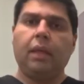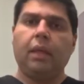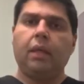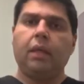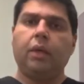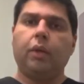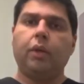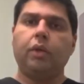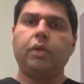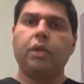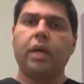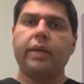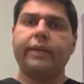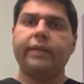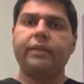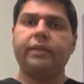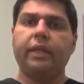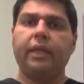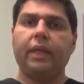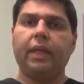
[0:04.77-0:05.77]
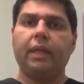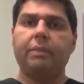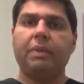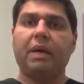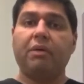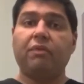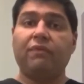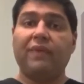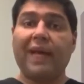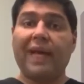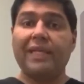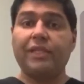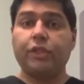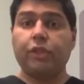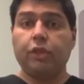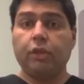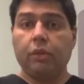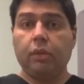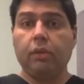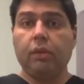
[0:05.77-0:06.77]
we're talking today about
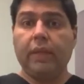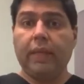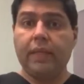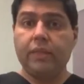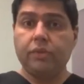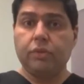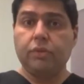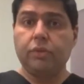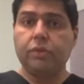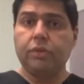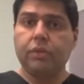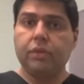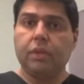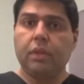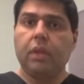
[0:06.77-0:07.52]
vascular lasers.